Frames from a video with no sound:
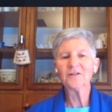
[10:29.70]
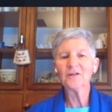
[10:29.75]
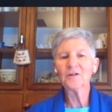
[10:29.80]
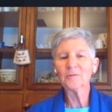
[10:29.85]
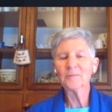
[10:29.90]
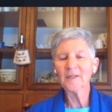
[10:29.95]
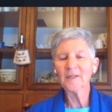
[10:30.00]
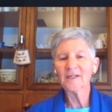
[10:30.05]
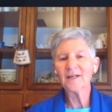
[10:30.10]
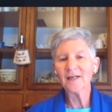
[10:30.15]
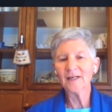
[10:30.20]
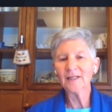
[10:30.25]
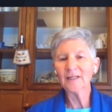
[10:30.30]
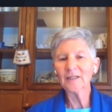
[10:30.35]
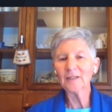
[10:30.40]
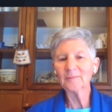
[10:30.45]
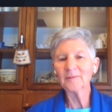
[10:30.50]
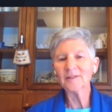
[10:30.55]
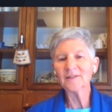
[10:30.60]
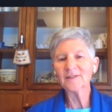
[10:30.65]
home
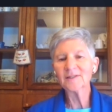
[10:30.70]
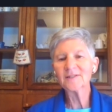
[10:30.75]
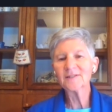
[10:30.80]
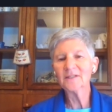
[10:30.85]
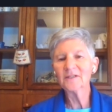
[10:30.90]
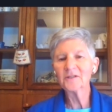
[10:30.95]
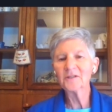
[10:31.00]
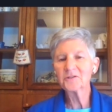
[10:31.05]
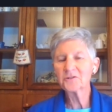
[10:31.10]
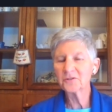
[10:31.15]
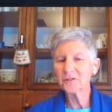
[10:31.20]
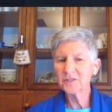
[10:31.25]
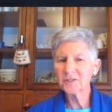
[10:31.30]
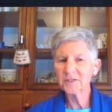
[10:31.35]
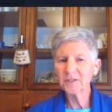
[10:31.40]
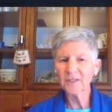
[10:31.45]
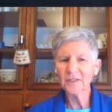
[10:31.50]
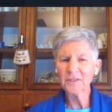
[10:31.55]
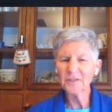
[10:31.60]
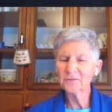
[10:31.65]
economists in
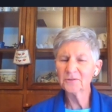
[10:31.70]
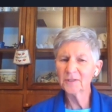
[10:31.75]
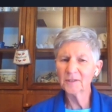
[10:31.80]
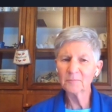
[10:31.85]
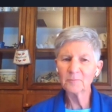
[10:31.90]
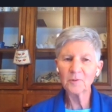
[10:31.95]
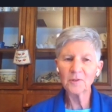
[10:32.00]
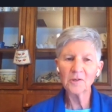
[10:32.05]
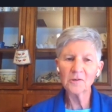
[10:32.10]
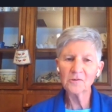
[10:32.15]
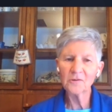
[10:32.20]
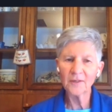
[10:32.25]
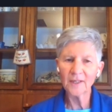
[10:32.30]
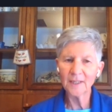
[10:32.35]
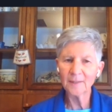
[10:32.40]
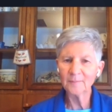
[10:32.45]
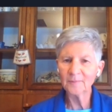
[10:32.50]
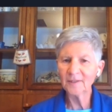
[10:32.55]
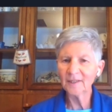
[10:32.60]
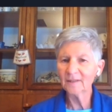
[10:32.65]
nutrition and doing
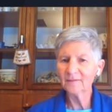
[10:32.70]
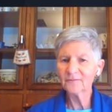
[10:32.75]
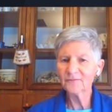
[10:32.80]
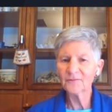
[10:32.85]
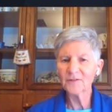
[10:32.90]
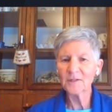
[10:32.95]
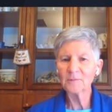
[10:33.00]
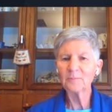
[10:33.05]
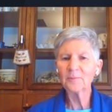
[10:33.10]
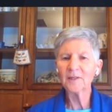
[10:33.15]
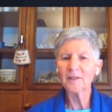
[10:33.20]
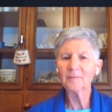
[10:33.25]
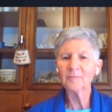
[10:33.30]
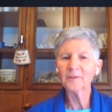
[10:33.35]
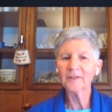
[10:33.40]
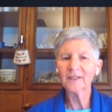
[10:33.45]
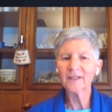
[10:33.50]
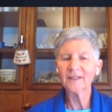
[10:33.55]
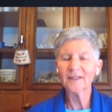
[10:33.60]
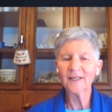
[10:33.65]
programming for the
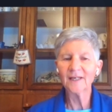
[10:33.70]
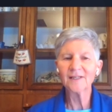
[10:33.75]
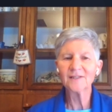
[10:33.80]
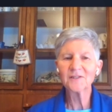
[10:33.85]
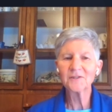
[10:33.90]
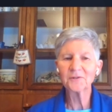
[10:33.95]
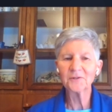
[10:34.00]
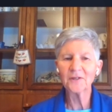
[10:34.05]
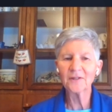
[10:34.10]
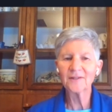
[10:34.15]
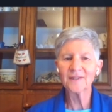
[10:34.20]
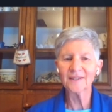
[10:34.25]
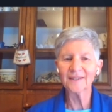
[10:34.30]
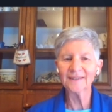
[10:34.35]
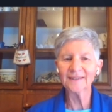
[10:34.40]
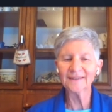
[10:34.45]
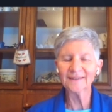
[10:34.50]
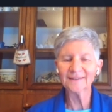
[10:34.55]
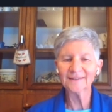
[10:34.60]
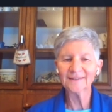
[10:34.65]
public and that sort of thing.